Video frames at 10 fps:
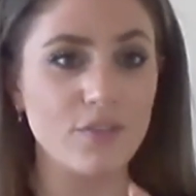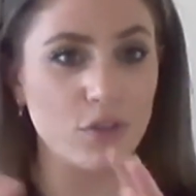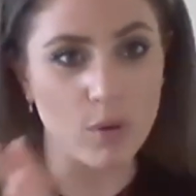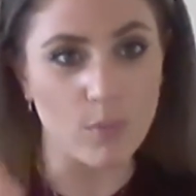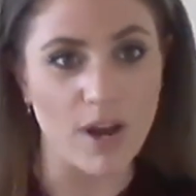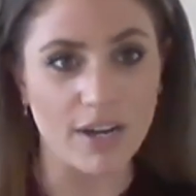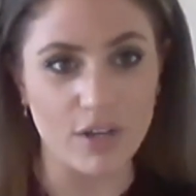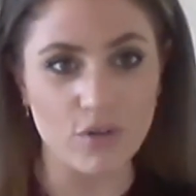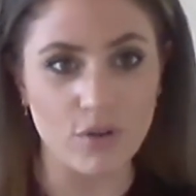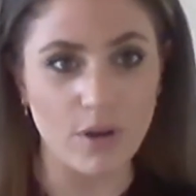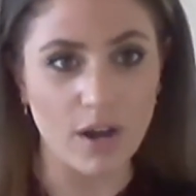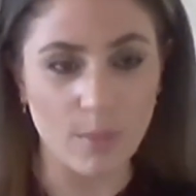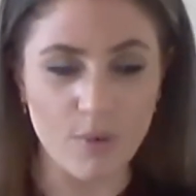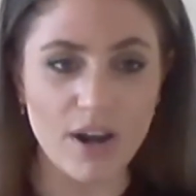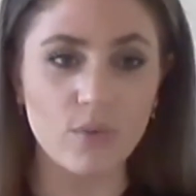if you are working through
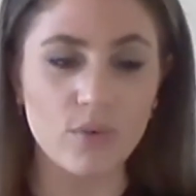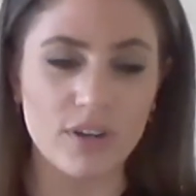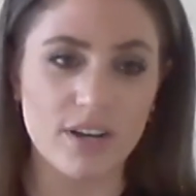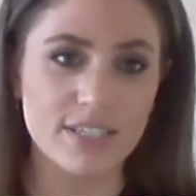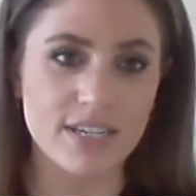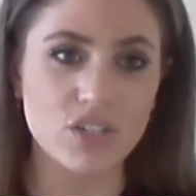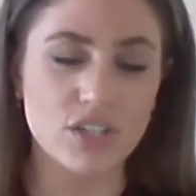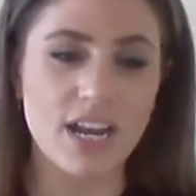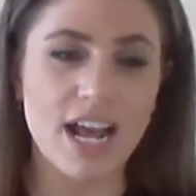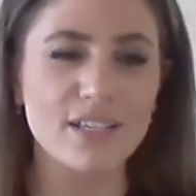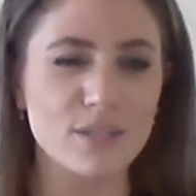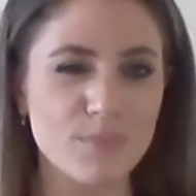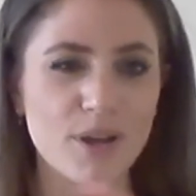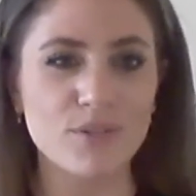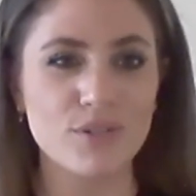an umbrella organization, as
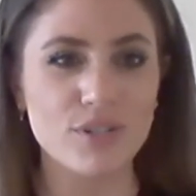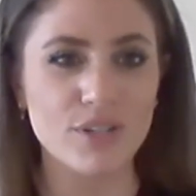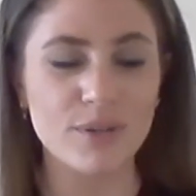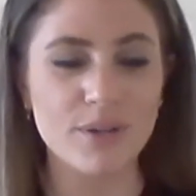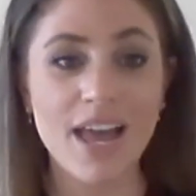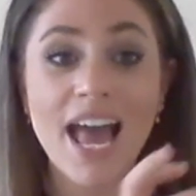opposed to